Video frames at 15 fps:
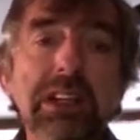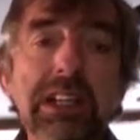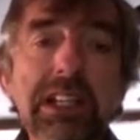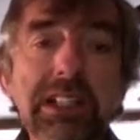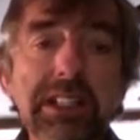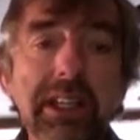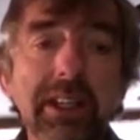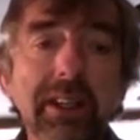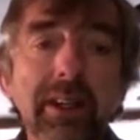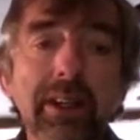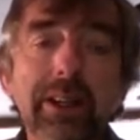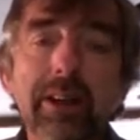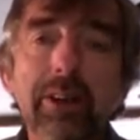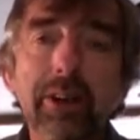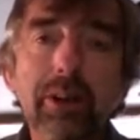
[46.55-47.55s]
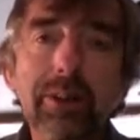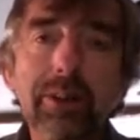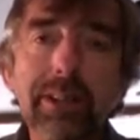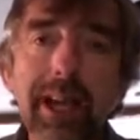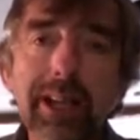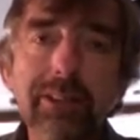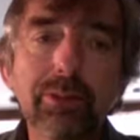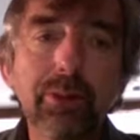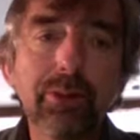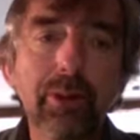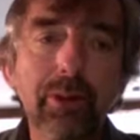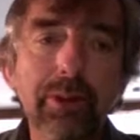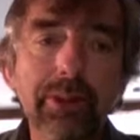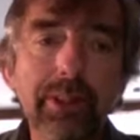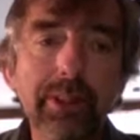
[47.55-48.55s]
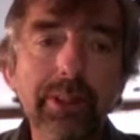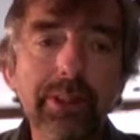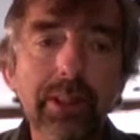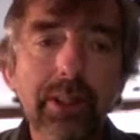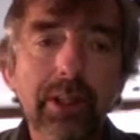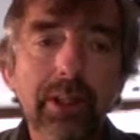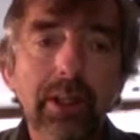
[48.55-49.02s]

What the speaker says: Easy. There are no tax authorities,